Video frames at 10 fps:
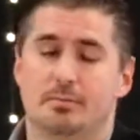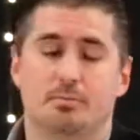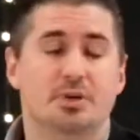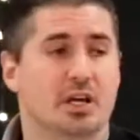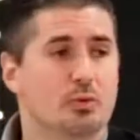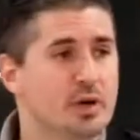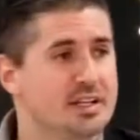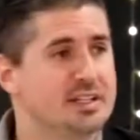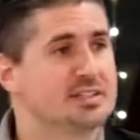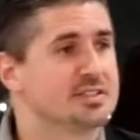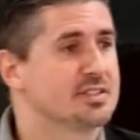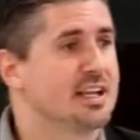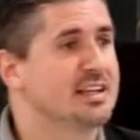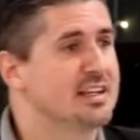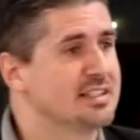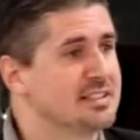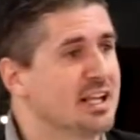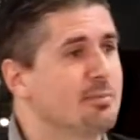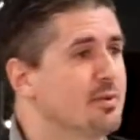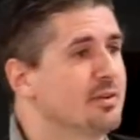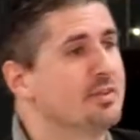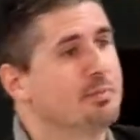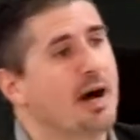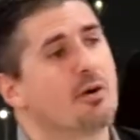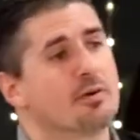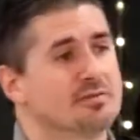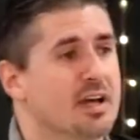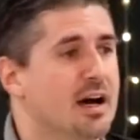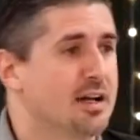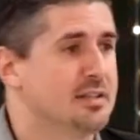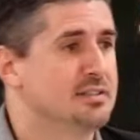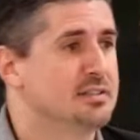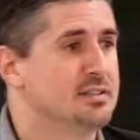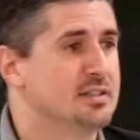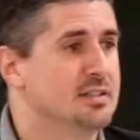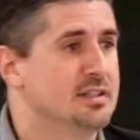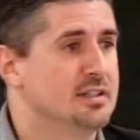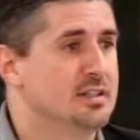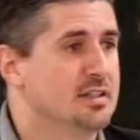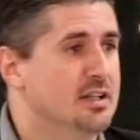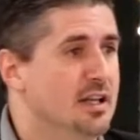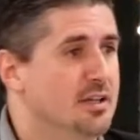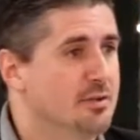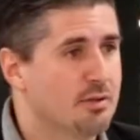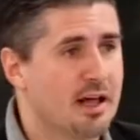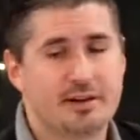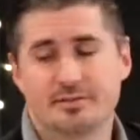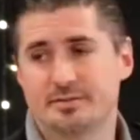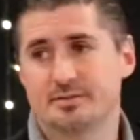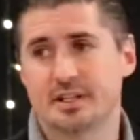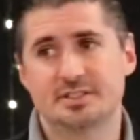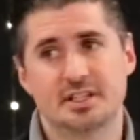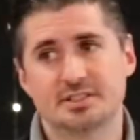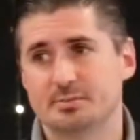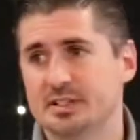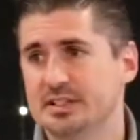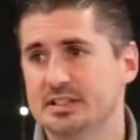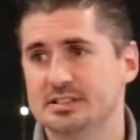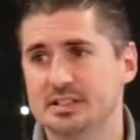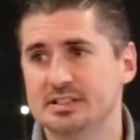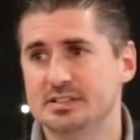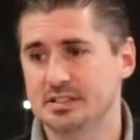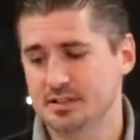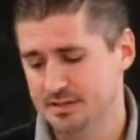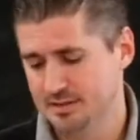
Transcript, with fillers: be a witness and an example of the power of God in your life. It doesn't mean that it's easy.